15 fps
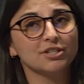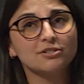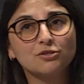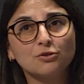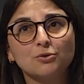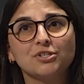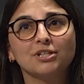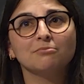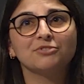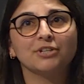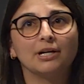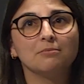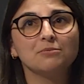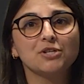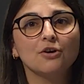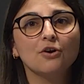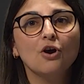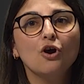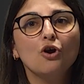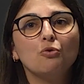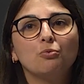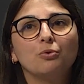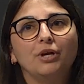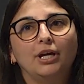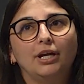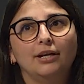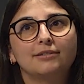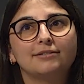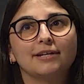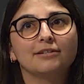And so sometimes
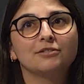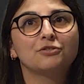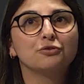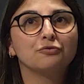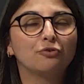we tend